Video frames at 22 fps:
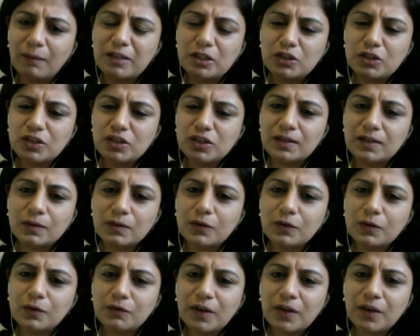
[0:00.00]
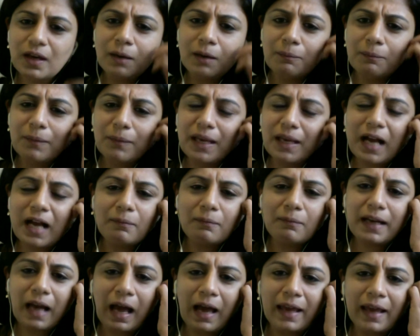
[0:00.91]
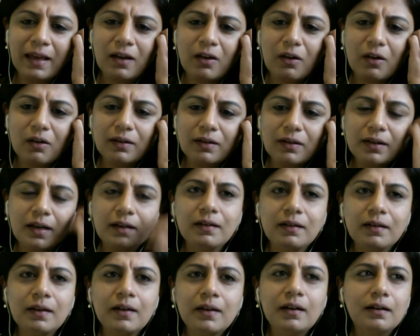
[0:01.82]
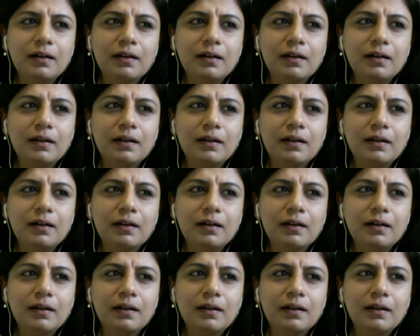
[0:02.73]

I mean, she's sort of become an icon, and